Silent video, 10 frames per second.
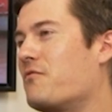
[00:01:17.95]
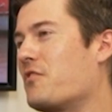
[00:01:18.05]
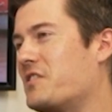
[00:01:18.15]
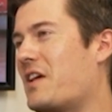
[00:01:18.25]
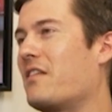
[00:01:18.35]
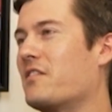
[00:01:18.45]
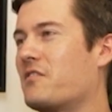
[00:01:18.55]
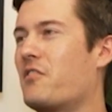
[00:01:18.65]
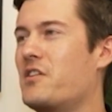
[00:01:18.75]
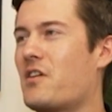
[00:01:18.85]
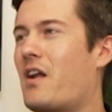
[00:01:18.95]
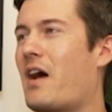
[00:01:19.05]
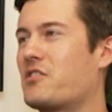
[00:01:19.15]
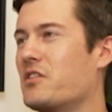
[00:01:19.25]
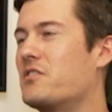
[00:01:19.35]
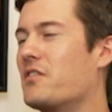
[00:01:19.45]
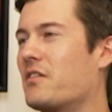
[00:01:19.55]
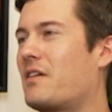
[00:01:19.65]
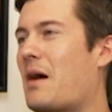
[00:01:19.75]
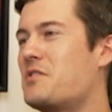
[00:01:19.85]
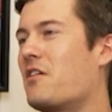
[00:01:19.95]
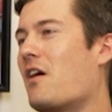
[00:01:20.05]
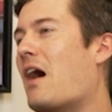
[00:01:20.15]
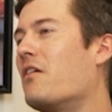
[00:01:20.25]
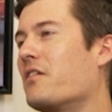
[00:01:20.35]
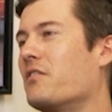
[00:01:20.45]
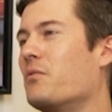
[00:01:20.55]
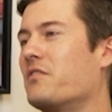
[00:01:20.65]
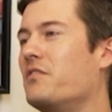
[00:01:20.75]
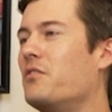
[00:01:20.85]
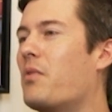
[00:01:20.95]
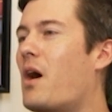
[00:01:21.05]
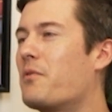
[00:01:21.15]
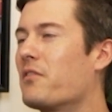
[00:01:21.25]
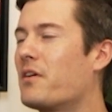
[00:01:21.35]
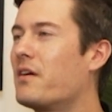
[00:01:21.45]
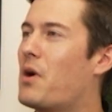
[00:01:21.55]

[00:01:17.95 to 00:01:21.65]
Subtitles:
for the sake of the screenshot, I actually took Capterra out because it wasn't too popular.